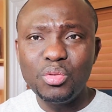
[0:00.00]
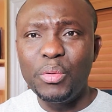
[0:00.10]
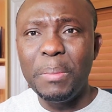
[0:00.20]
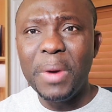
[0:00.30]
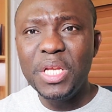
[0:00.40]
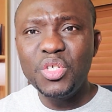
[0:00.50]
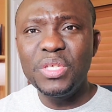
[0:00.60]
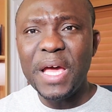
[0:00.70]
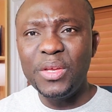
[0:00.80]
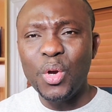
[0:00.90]
to remind you
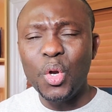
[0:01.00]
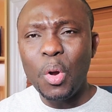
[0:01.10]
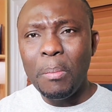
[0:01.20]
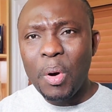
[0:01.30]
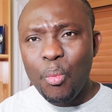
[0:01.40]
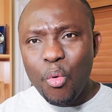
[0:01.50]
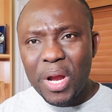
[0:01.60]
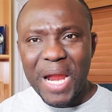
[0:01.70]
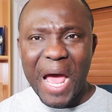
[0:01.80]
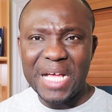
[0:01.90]
that your number
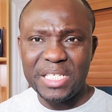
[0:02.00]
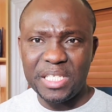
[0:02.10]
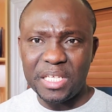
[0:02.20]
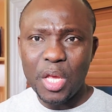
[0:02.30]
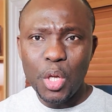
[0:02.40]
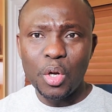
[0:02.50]
one asset